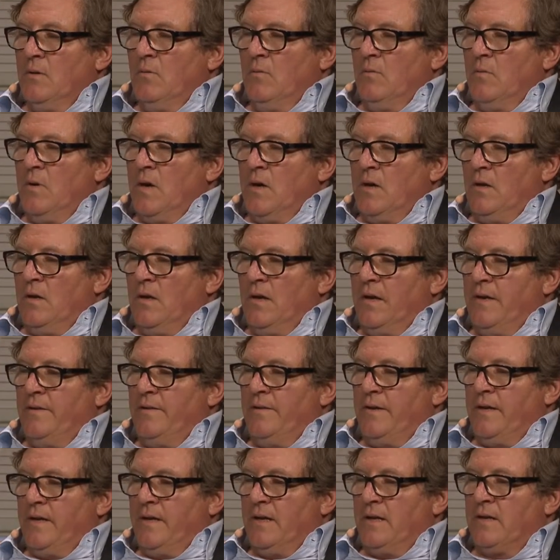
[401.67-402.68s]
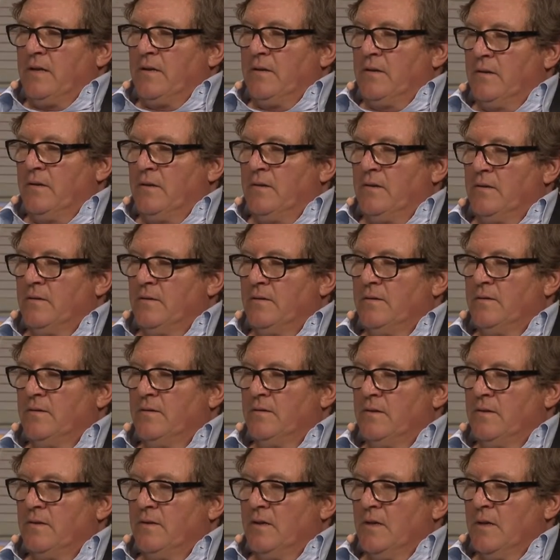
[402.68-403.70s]
Well, I think,
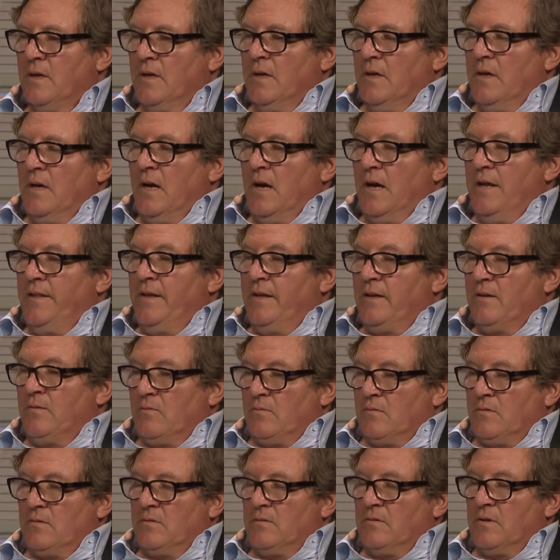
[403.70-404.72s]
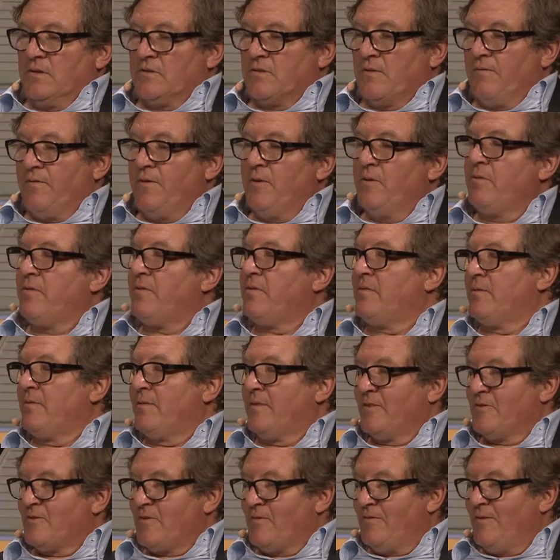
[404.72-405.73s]
I think there's a few
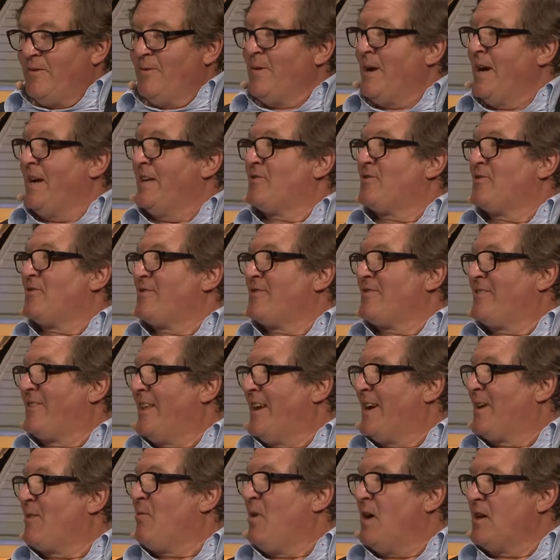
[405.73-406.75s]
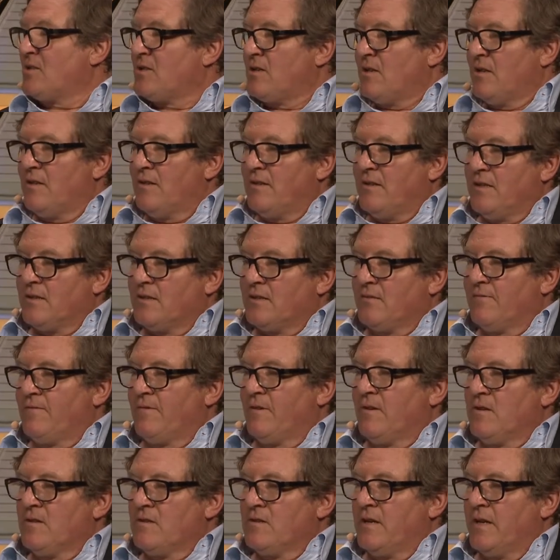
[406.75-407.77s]
there's a few answers to that question. And I think the
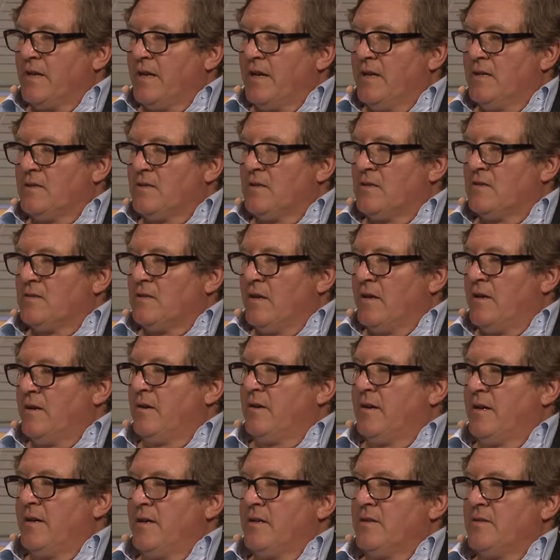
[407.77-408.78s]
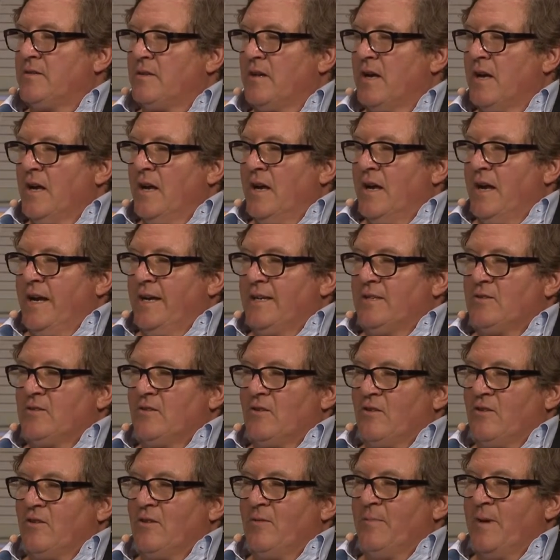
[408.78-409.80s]
first thing is is there is a
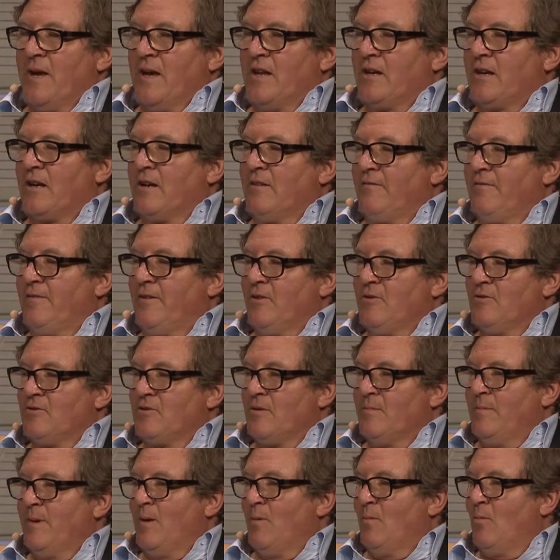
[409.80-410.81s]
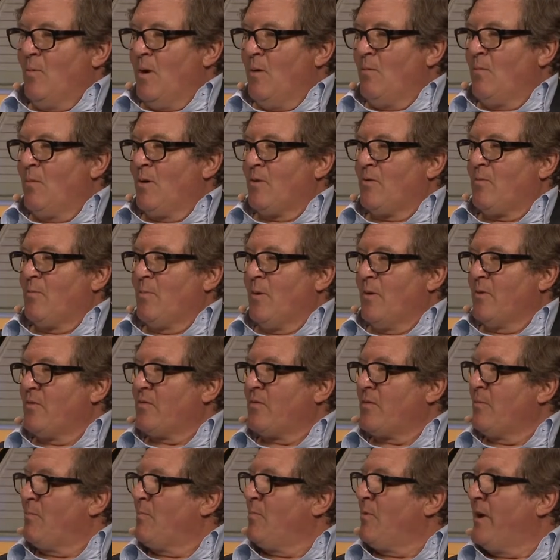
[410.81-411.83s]
certain amount of confusion about what we're
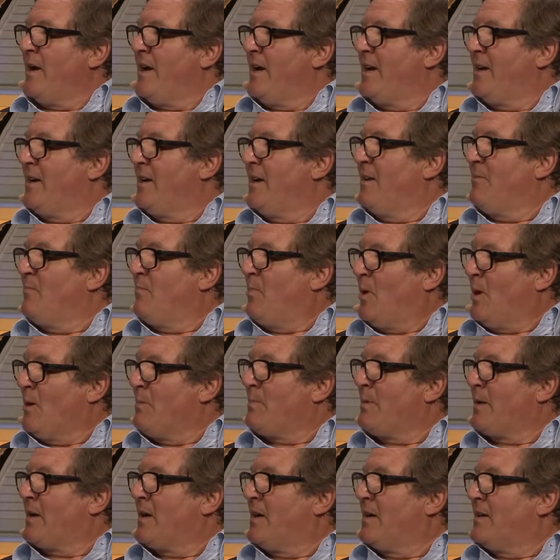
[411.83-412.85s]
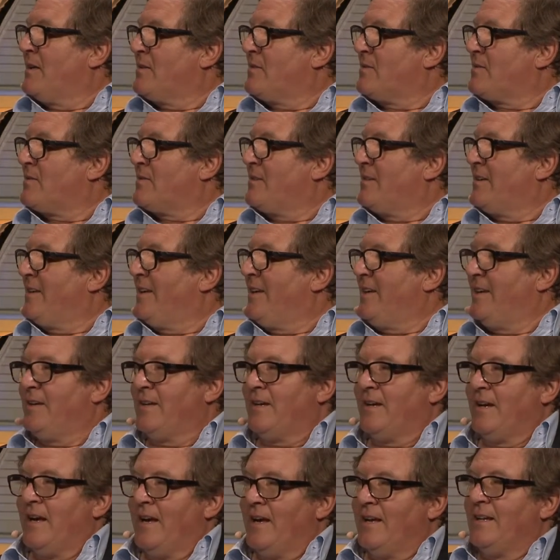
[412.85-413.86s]
supposed to bring, in part because the
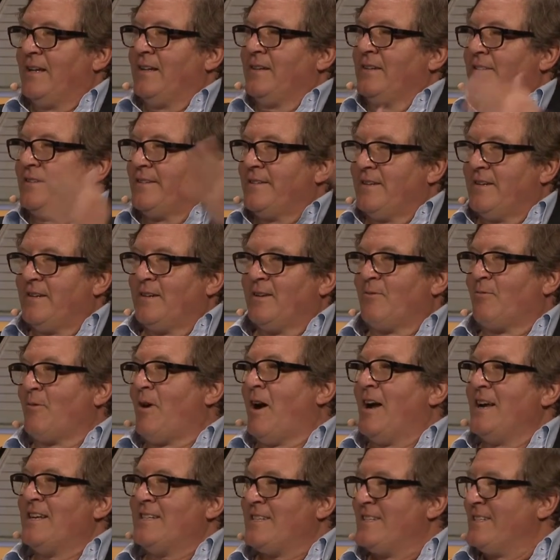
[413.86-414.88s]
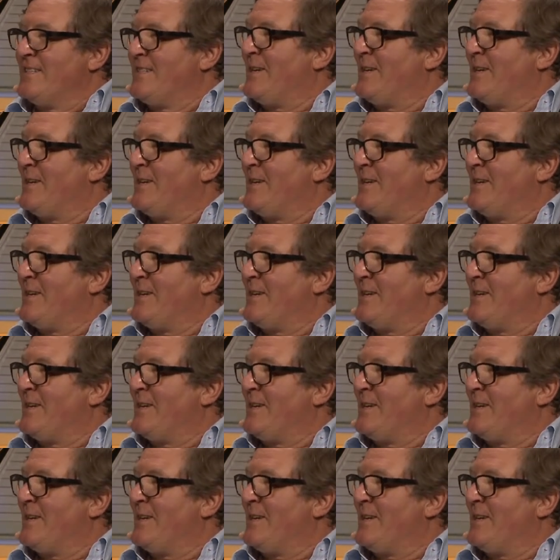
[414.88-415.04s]
the horizon